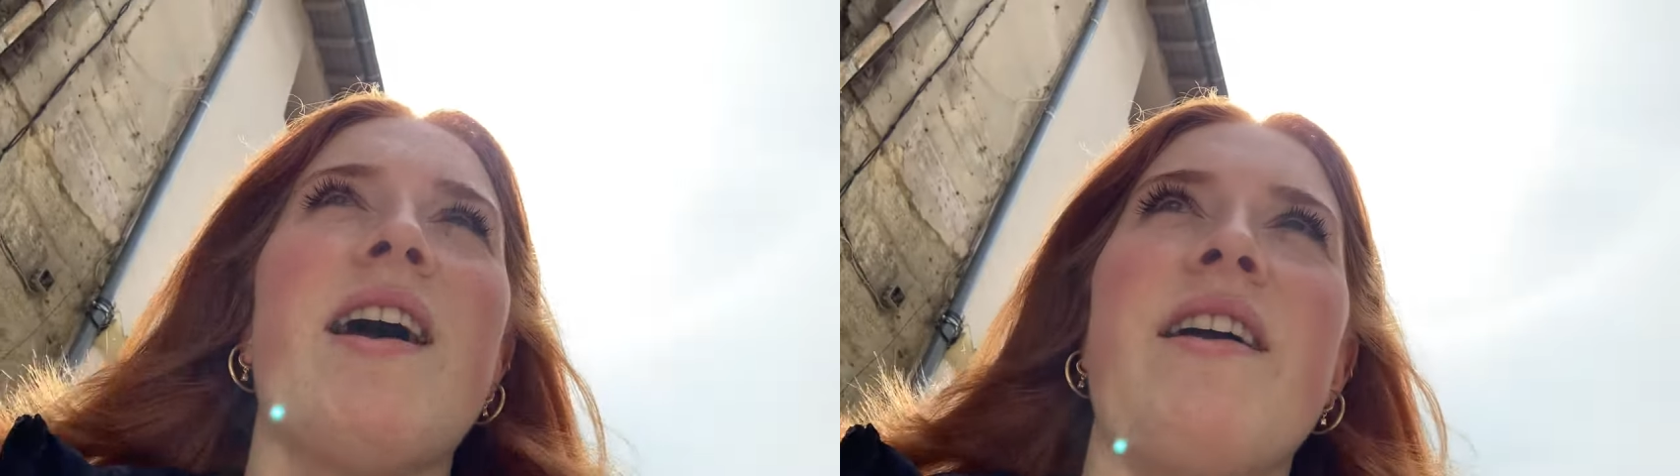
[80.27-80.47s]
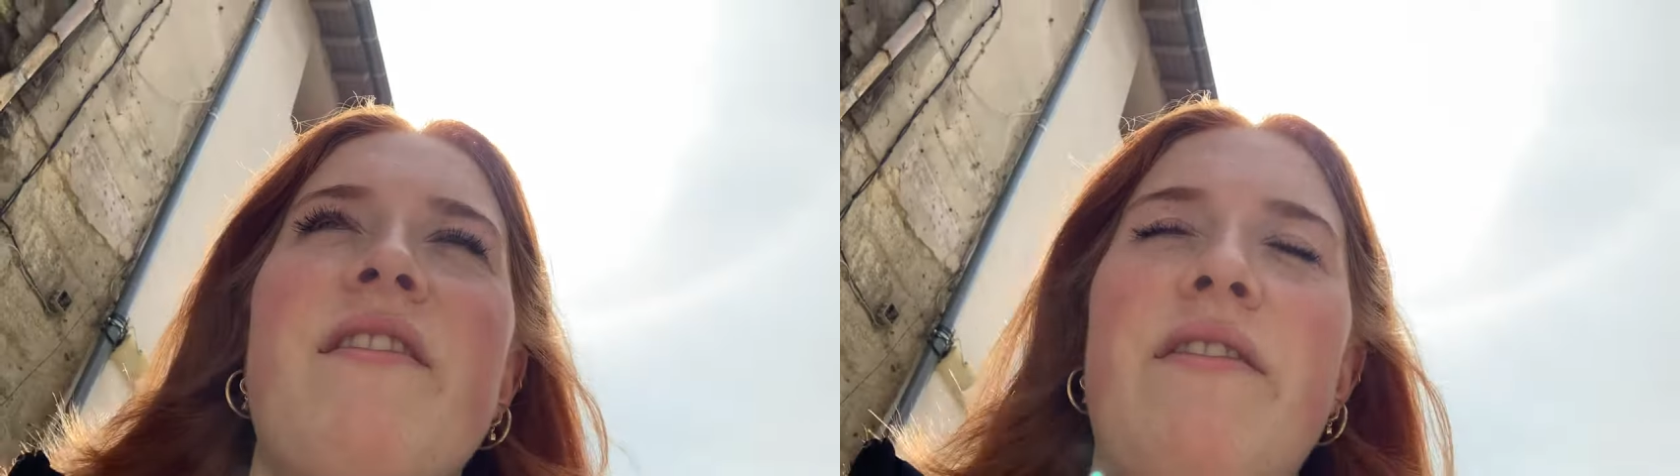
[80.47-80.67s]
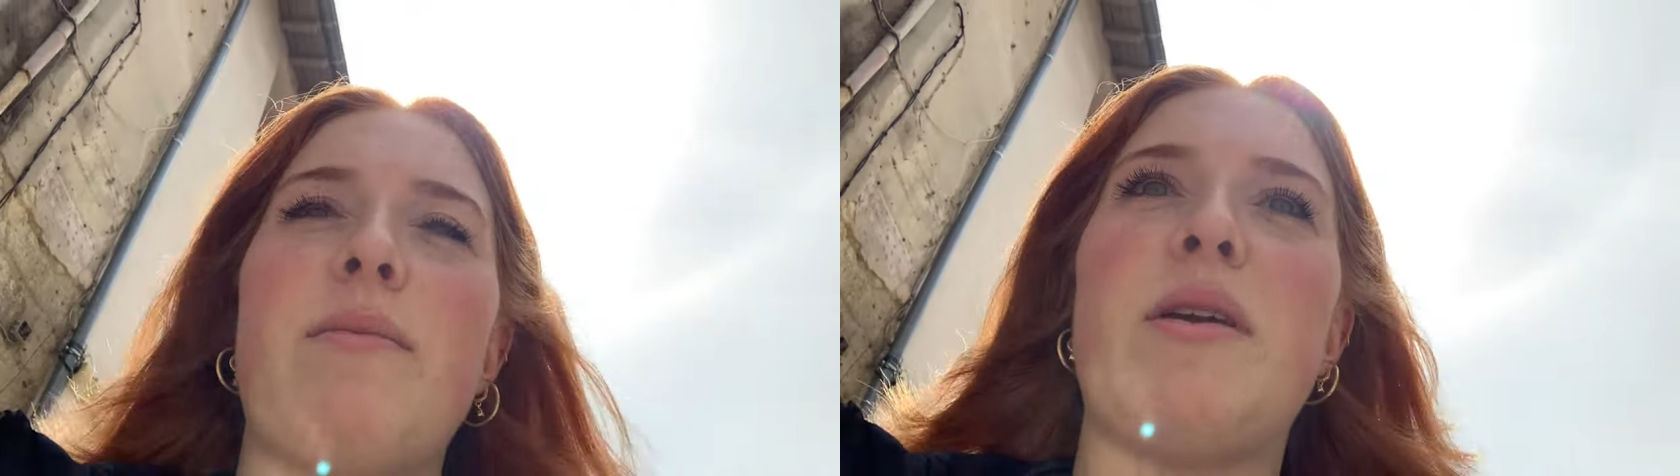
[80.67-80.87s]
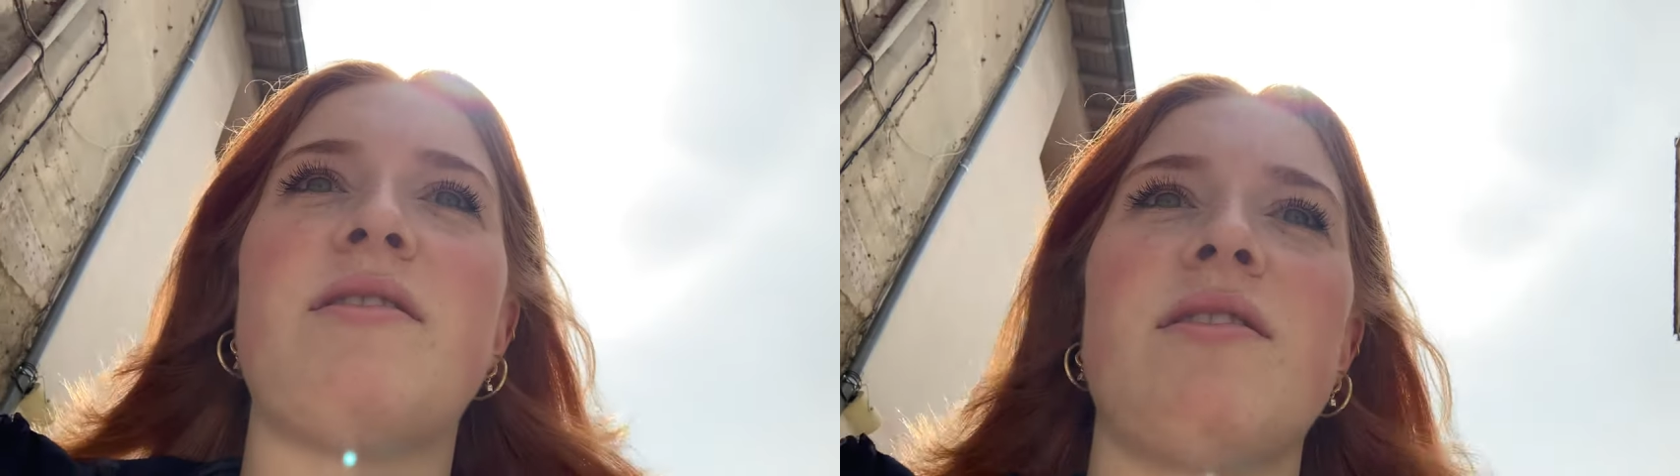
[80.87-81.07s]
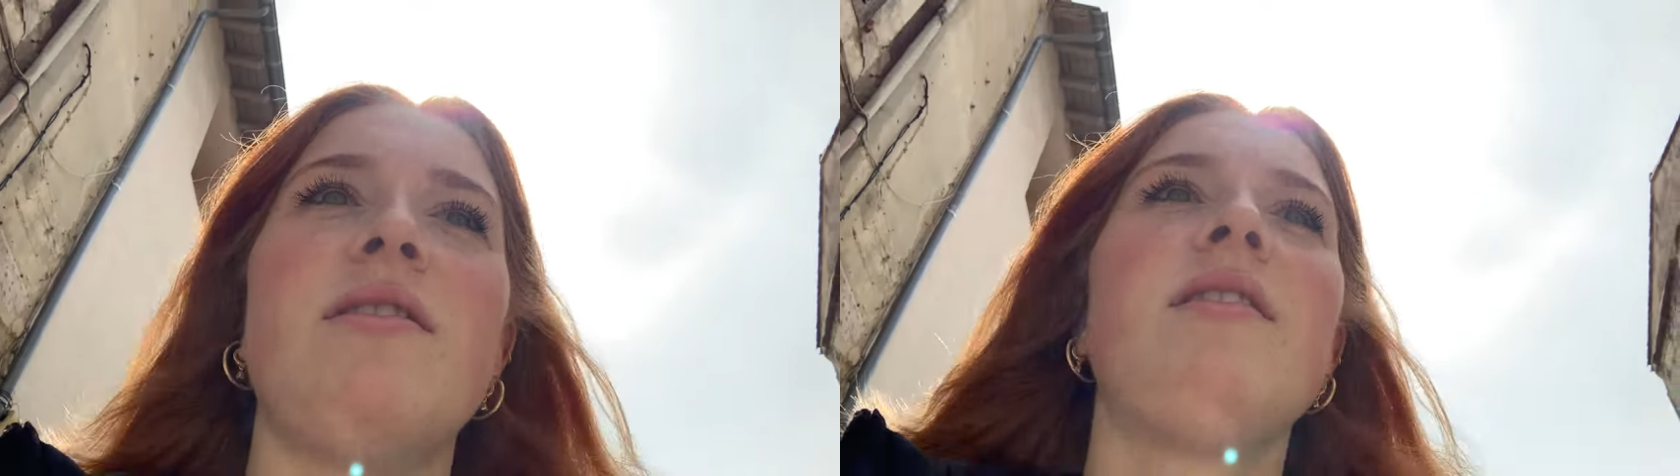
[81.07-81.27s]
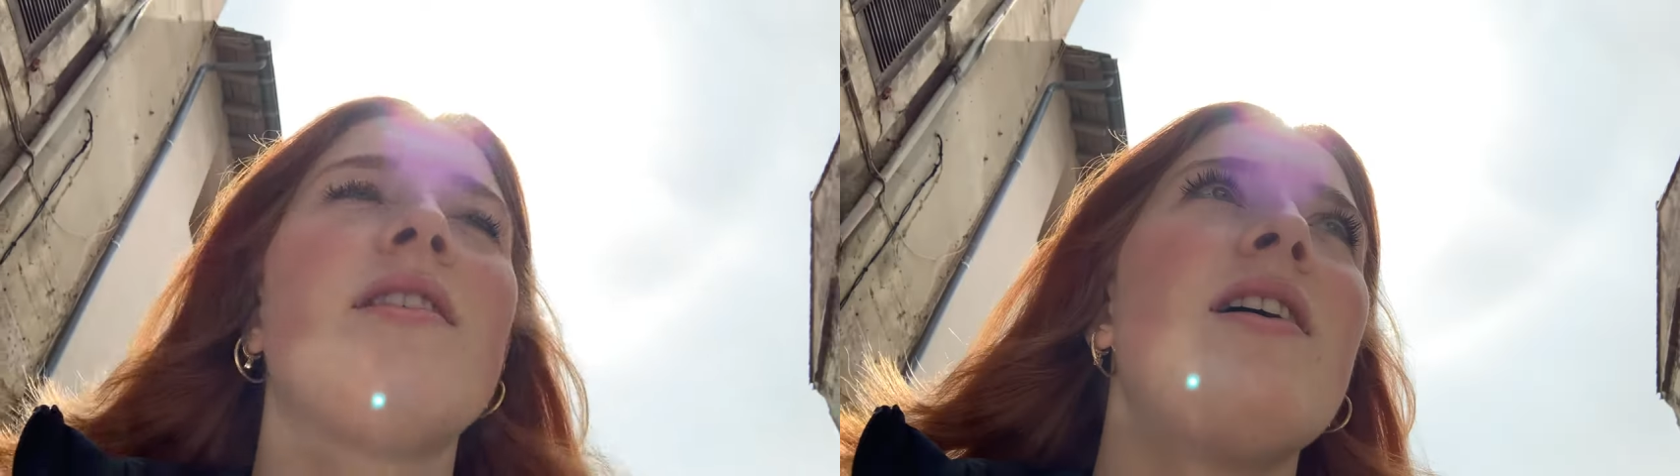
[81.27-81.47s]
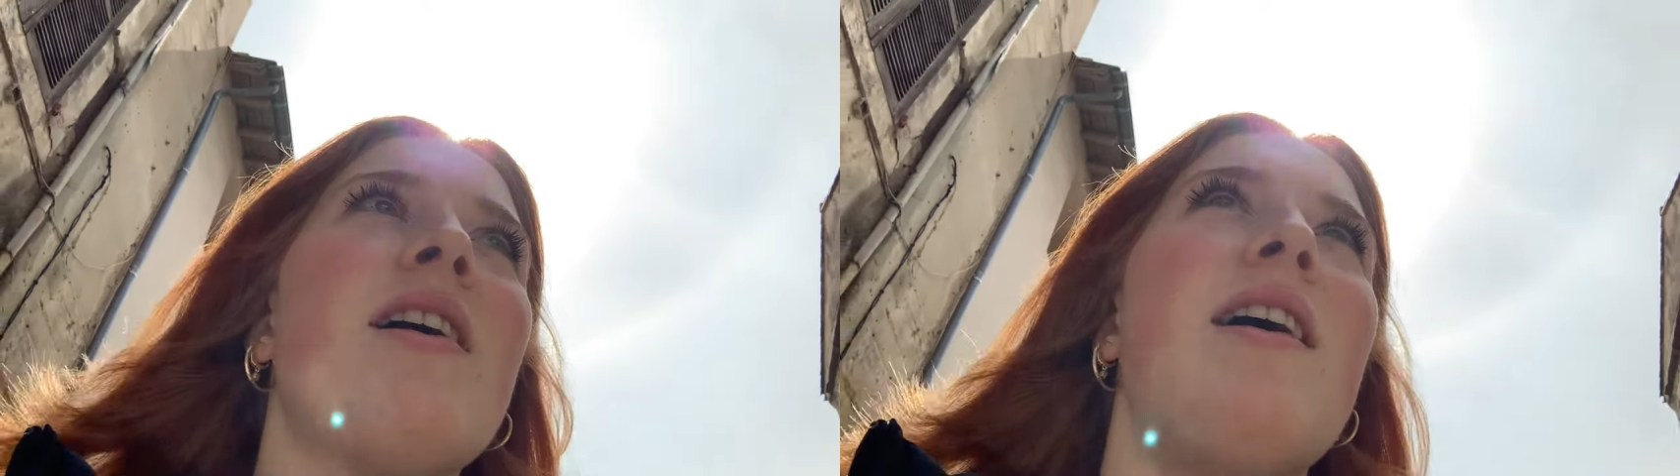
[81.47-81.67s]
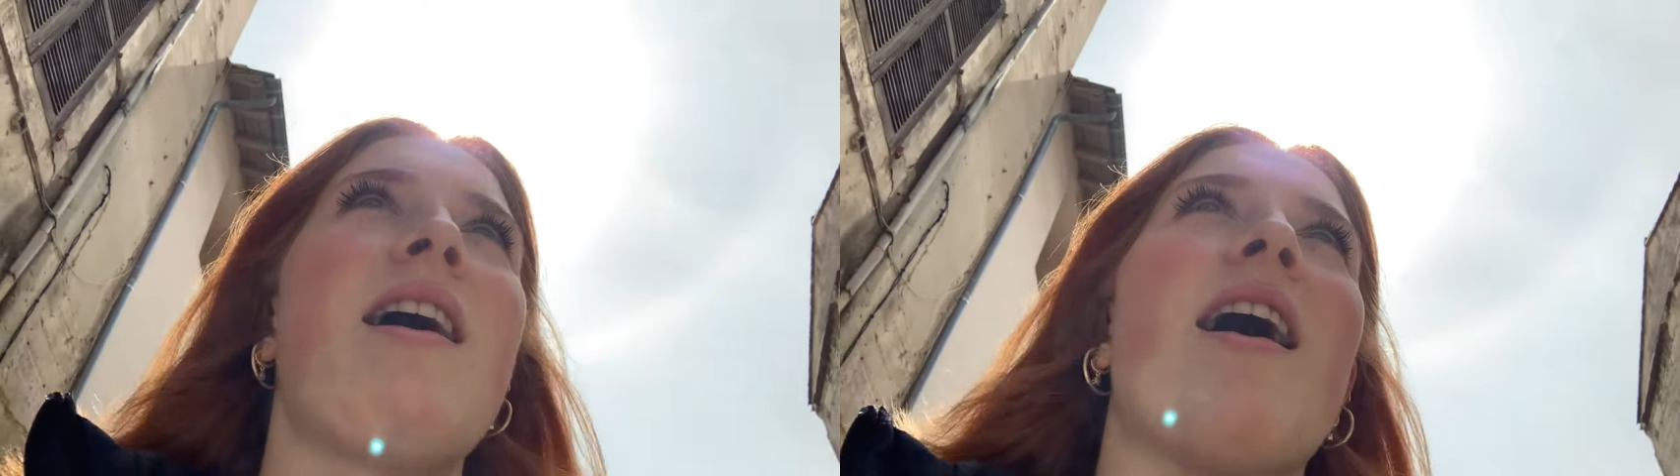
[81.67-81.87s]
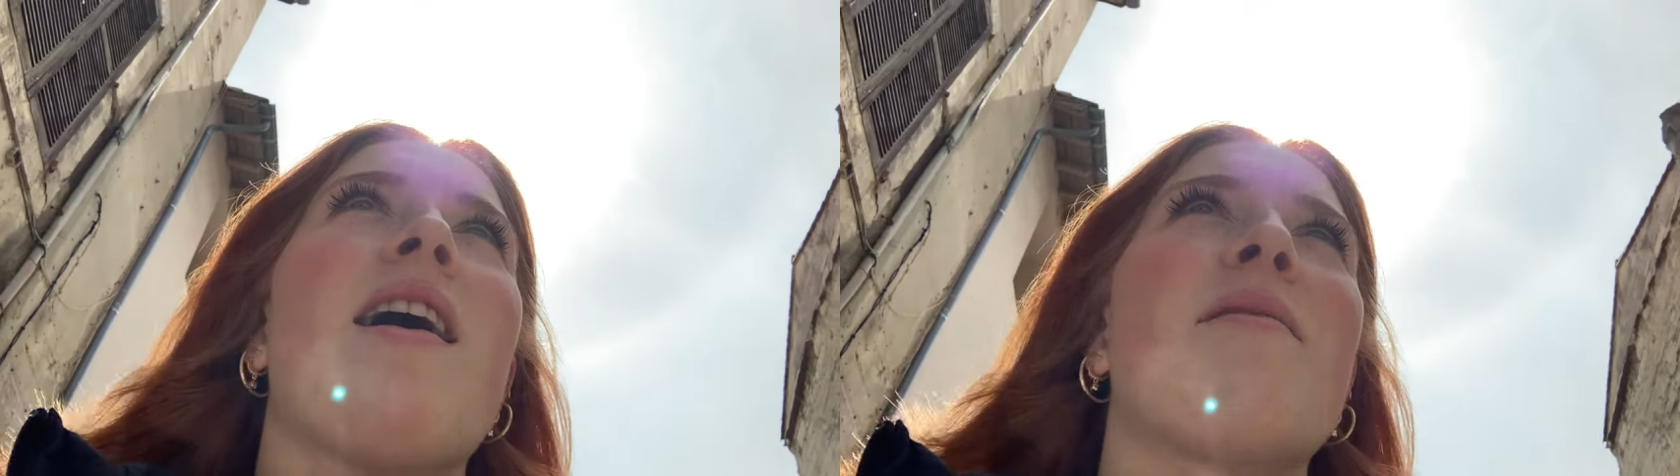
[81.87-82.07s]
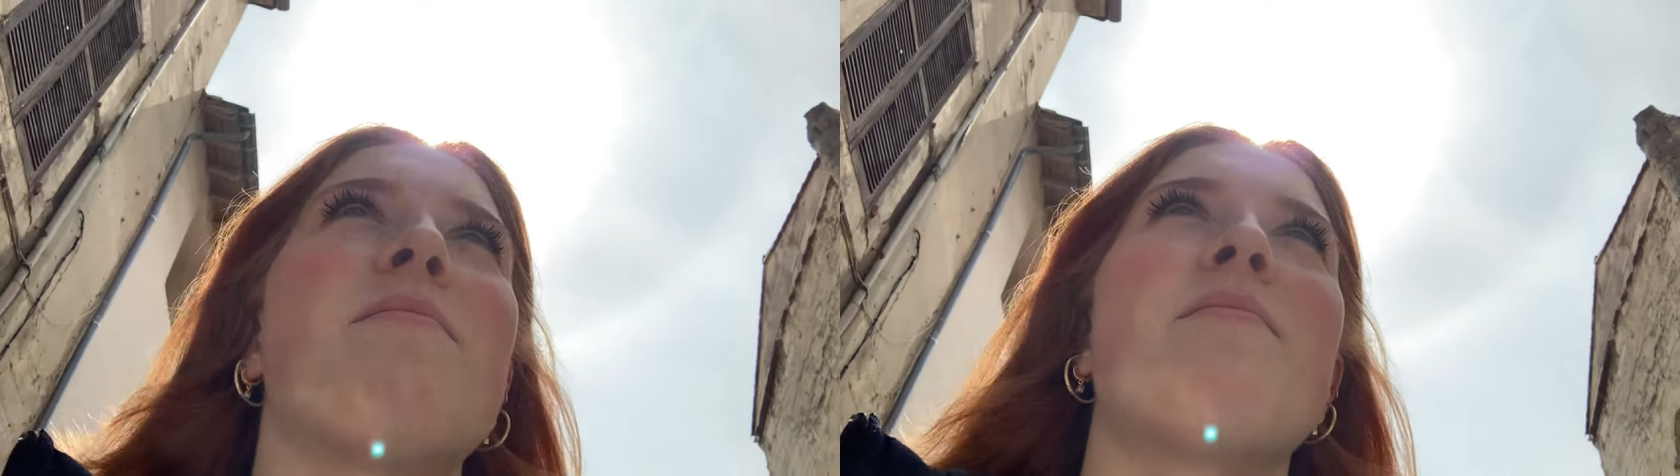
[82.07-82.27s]
I have ever been to.
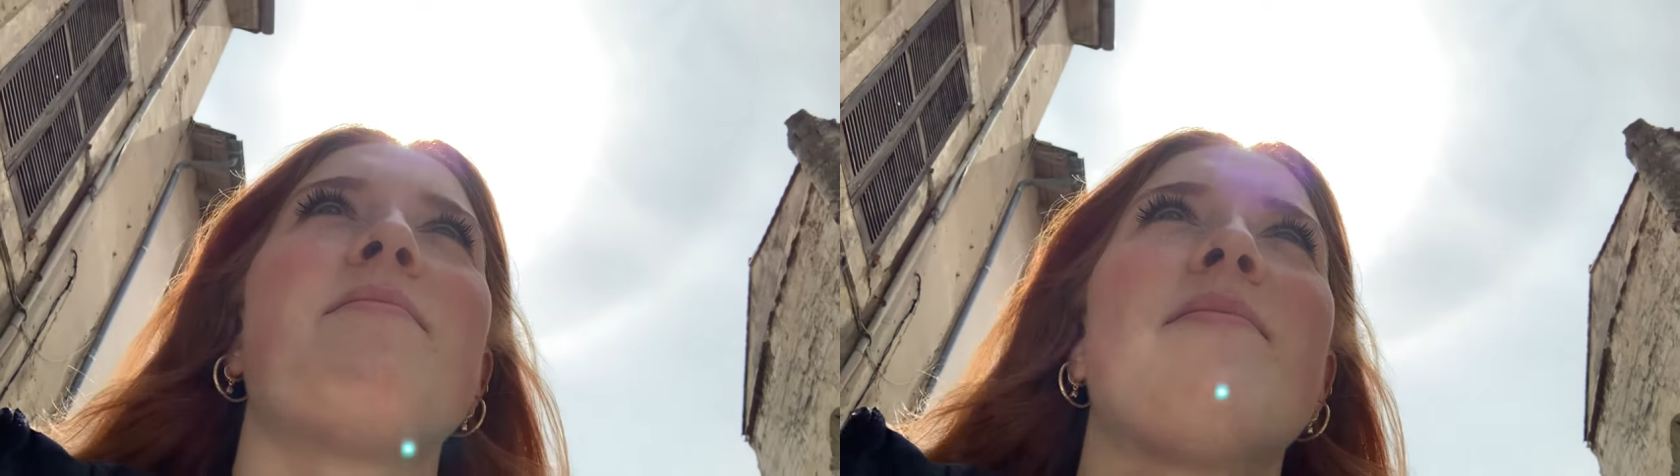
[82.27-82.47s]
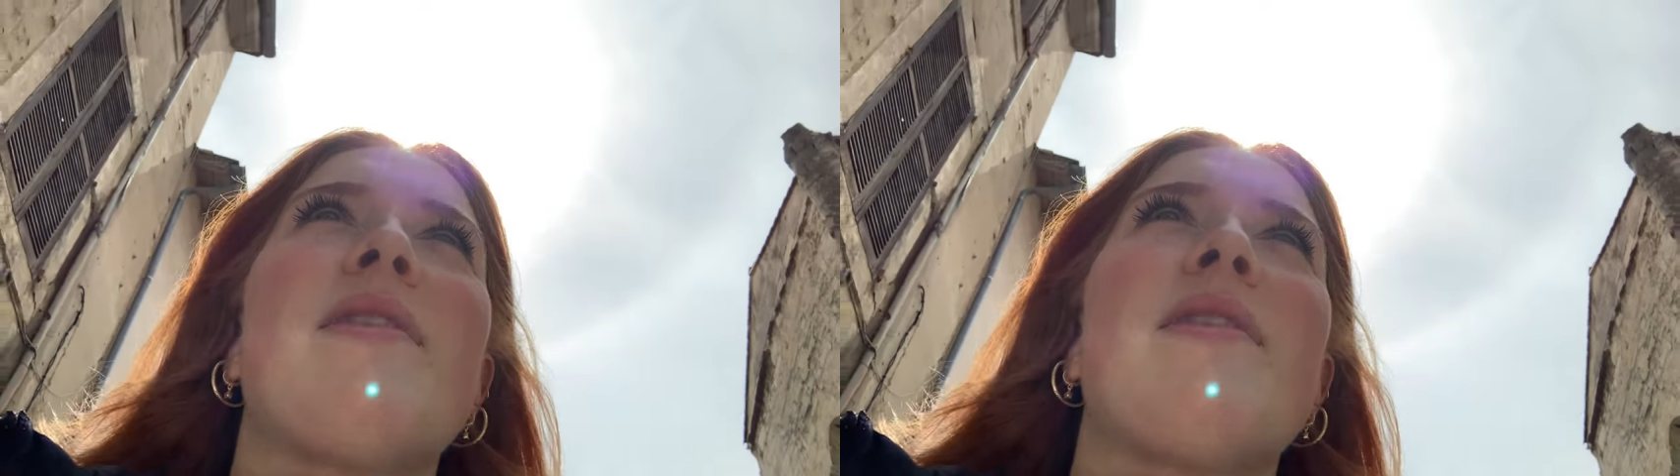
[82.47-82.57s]
Um,